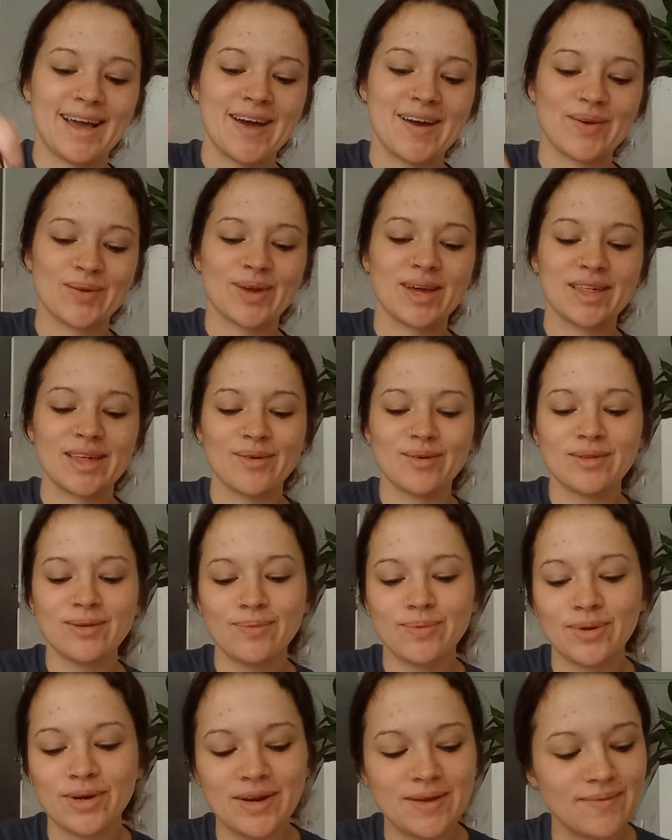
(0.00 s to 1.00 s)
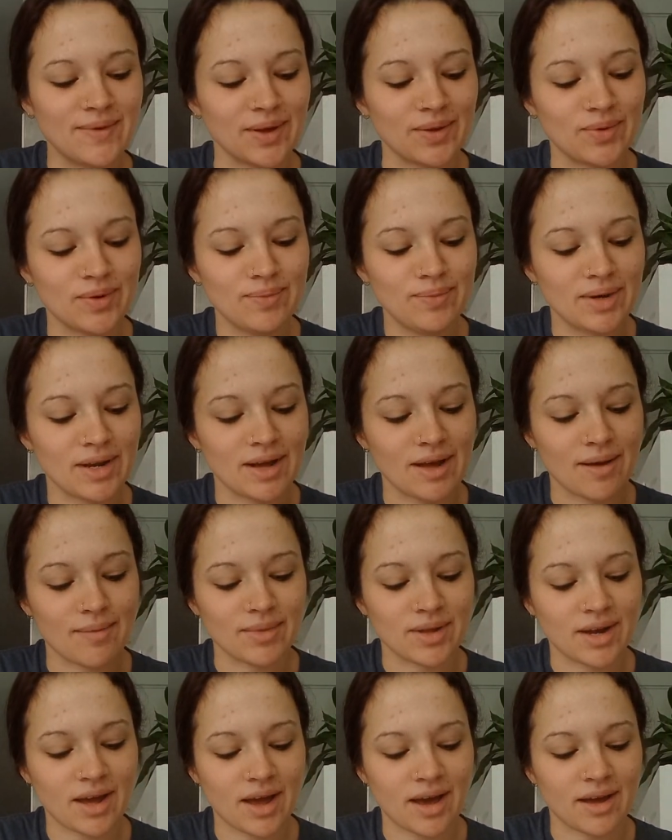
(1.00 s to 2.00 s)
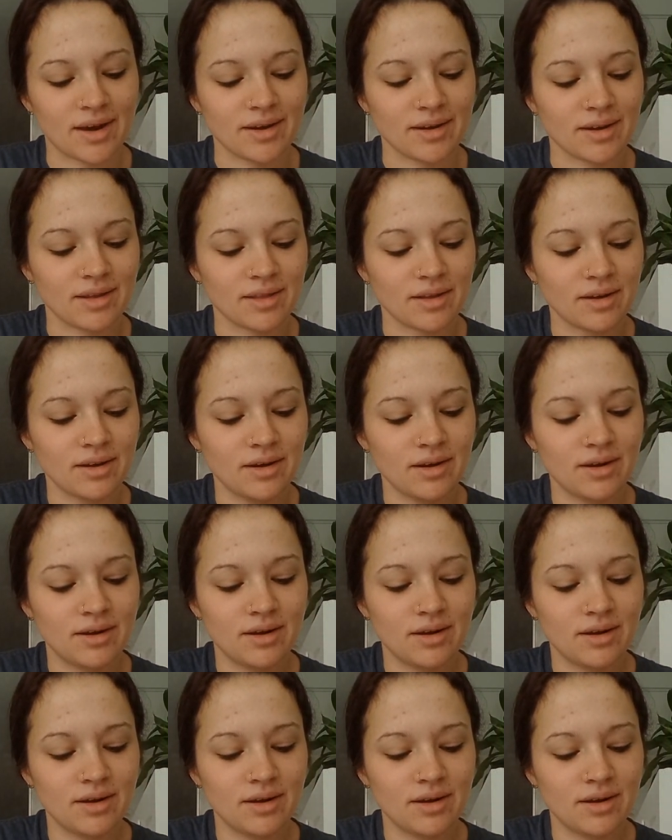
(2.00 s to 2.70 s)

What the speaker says: Okay, that was a pretty big one, but I am gonna add another.